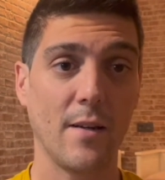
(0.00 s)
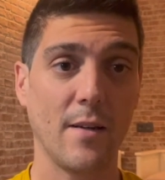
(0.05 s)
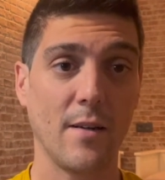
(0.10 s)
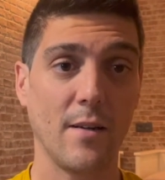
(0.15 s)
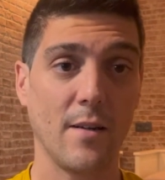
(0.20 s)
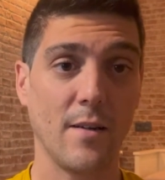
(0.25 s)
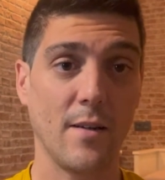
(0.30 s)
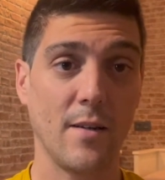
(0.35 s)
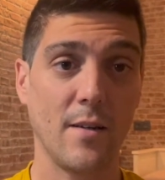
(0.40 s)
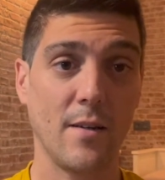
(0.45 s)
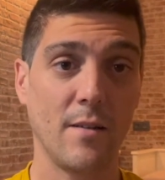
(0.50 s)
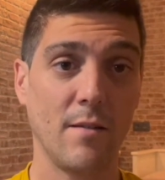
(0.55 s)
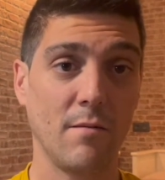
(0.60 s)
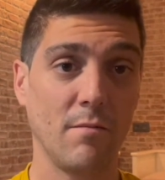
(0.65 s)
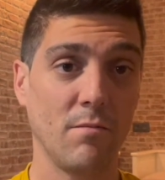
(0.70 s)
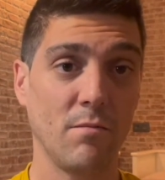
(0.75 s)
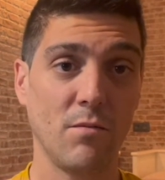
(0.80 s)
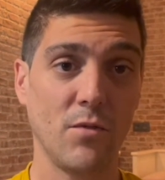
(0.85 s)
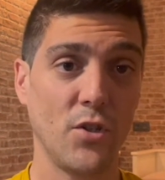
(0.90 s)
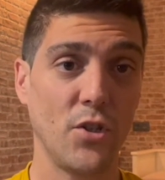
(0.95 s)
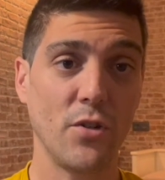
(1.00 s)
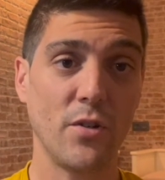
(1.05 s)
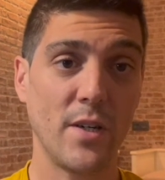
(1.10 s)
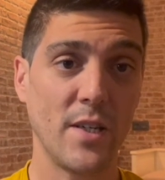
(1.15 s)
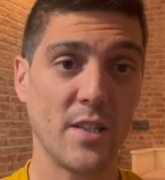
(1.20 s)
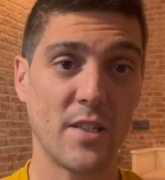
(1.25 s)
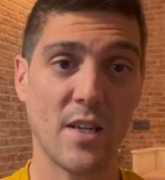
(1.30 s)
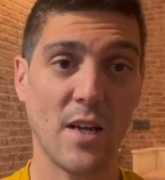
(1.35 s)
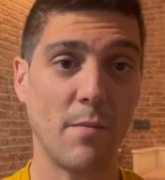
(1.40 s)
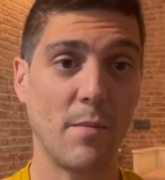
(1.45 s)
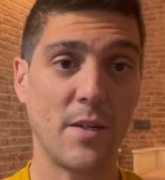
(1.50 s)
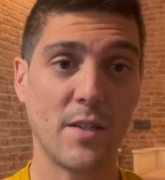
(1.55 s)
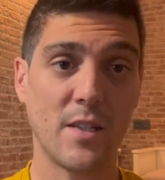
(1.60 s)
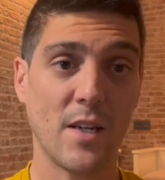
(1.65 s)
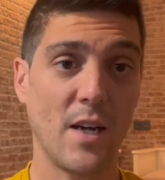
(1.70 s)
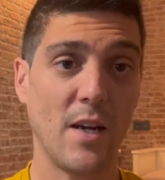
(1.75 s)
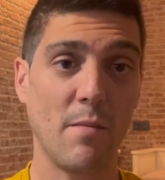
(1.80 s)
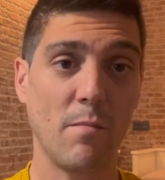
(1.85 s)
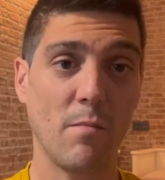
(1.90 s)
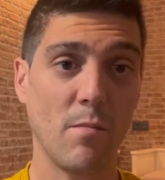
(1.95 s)
during
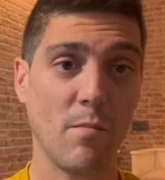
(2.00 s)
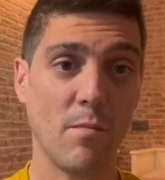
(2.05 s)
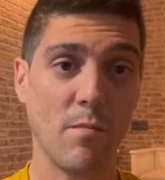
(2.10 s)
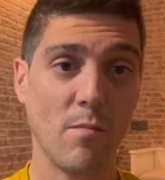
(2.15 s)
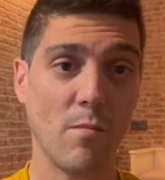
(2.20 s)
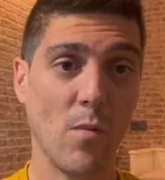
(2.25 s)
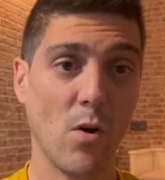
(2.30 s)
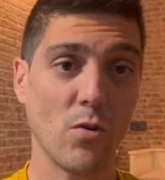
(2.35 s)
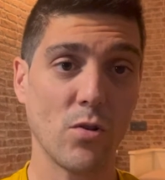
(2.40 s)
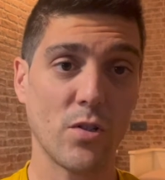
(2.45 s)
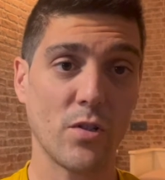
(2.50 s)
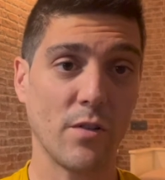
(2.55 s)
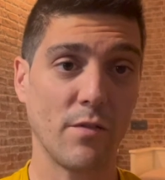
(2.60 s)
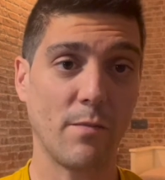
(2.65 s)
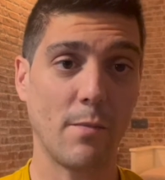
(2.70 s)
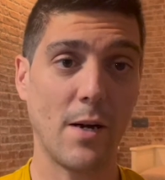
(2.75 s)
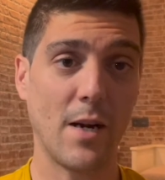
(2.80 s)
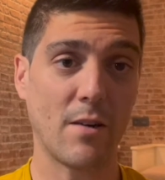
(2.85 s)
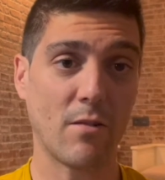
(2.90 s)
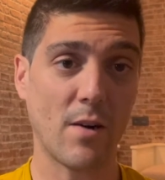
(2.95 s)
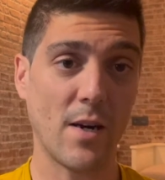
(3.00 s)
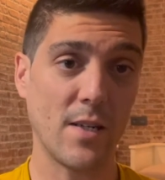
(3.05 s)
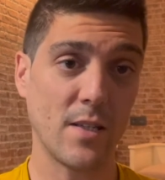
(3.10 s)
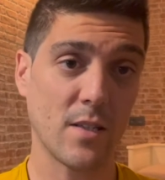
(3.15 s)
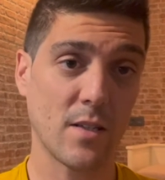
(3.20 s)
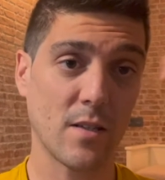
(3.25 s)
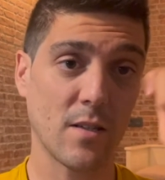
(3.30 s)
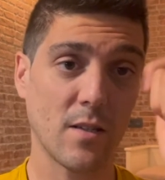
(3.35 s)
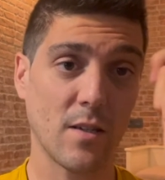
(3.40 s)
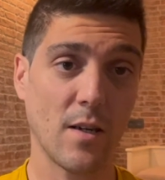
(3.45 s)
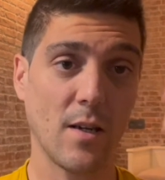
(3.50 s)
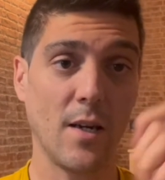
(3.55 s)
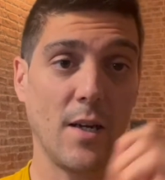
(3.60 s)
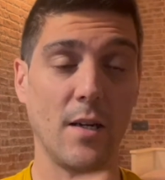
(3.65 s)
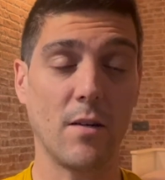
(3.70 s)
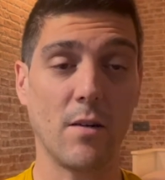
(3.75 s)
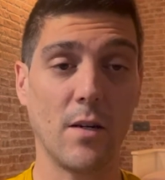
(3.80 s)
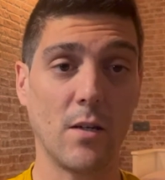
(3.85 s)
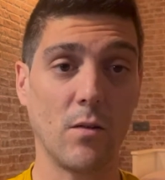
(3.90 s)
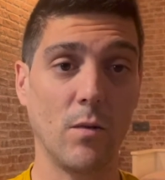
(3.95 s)
summertime, most of my runs, I
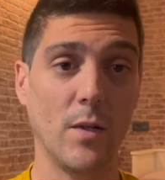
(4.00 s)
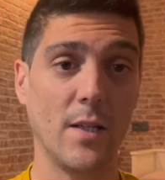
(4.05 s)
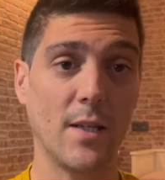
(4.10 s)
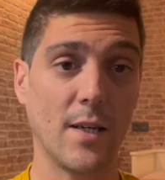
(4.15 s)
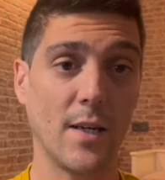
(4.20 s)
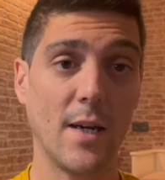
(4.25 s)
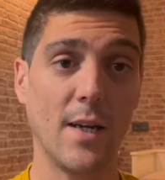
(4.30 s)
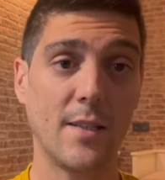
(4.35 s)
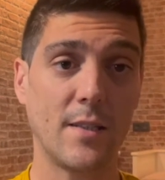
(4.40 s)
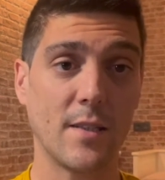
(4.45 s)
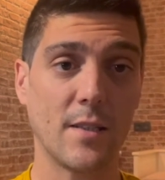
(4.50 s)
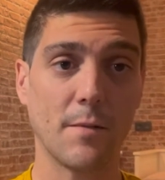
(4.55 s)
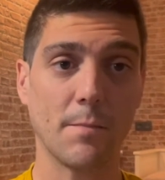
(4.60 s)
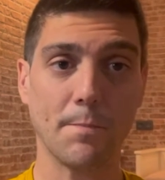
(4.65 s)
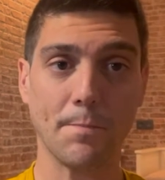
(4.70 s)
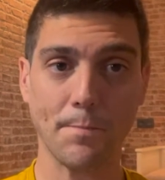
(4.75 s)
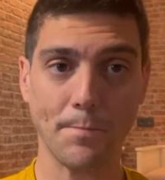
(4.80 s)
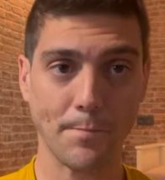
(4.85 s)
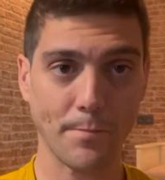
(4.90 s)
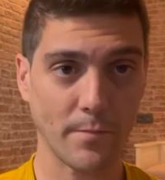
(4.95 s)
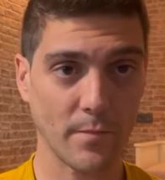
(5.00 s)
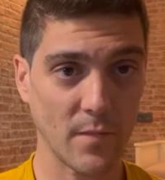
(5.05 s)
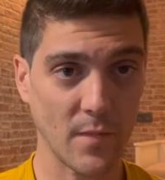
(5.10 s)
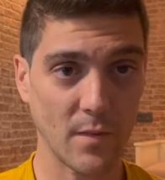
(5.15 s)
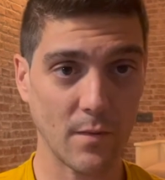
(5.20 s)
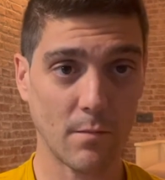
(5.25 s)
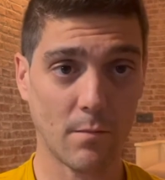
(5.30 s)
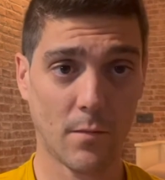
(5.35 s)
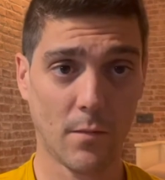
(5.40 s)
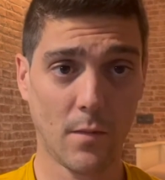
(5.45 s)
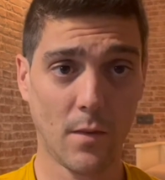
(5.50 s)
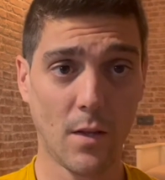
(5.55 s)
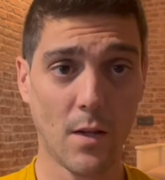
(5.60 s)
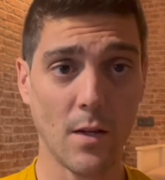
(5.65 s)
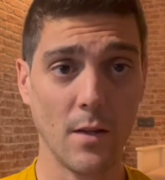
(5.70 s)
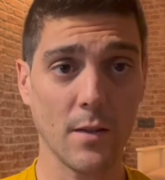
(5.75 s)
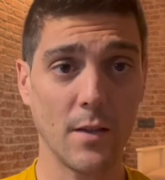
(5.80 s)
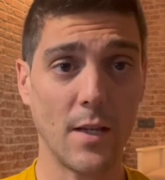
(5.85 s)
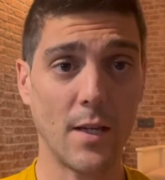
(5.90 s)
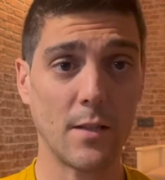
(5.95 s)
run with a hat
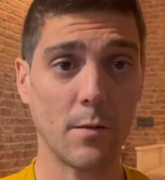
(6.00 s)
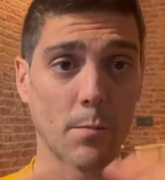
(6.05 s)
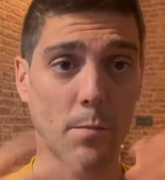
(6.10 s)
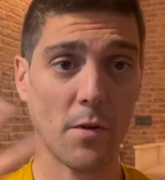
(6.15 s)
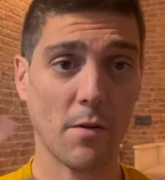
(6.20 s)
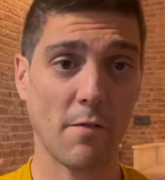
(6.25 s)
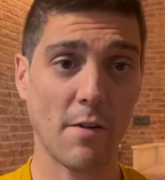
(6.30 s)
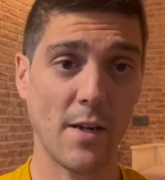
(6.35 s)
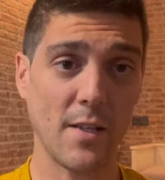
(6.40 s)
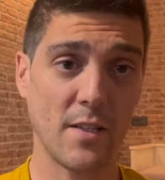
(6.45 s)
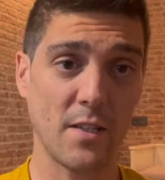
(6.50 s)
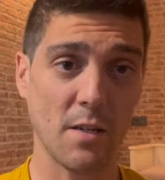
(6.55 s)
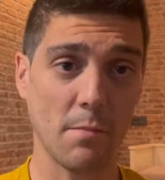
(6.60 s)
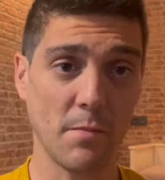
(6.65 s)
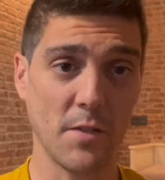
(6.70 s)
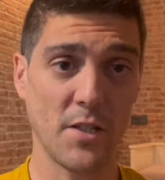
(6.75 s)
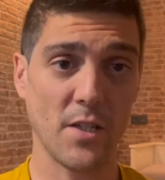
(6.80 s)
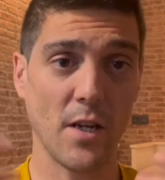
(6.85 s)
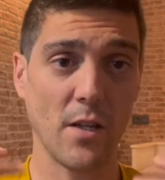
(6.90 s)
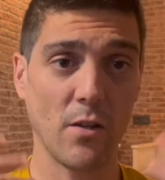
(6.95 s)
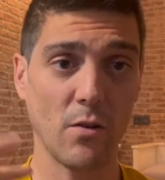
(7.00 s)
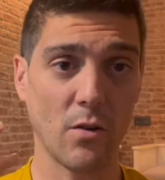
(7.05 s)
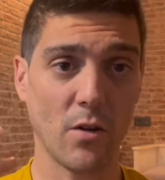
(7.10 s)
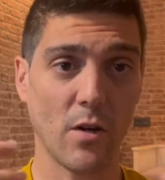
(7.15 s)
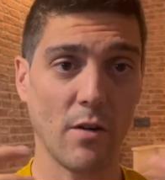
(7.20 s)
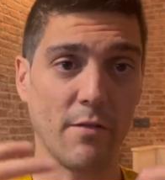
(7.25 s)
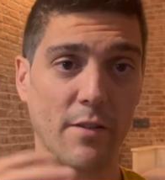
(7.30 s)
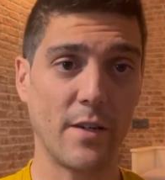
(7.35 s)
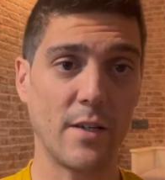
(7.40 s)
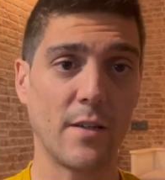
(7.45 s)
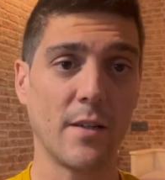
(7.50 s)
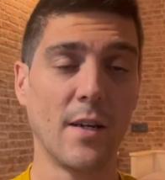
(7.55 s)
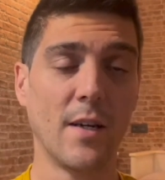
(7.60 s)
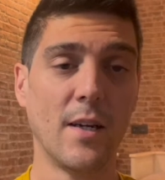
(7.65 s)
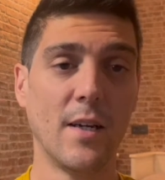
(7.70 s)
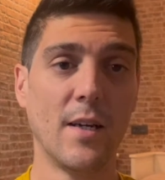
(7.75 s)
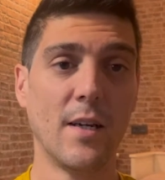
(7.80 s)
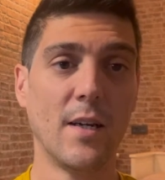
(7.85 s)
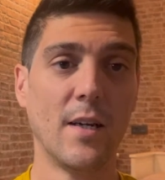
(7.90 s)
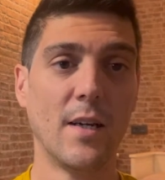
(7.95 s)
that provides some shadow cover,
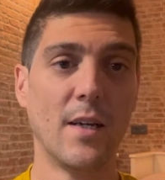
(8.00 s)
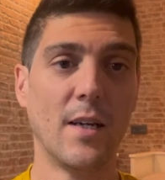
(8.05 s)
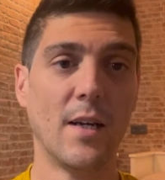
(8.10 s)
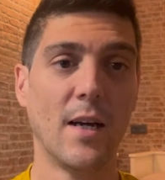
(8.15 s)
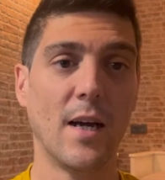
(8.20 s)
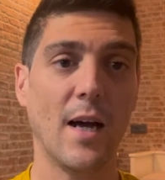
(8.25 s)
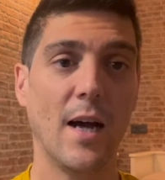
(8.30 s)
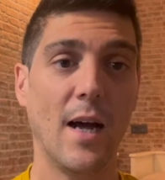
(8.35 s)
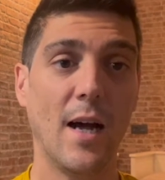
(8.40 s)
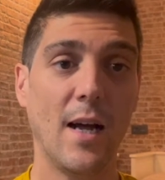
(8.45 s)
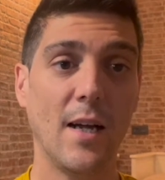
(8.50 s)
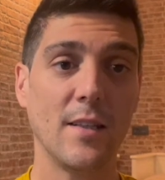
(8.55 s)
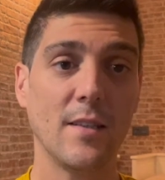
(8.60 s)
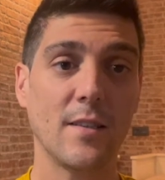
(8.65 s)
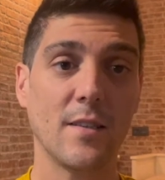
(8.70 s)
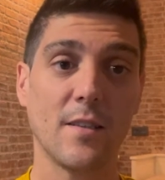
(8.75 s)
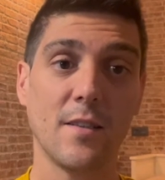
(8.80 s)
and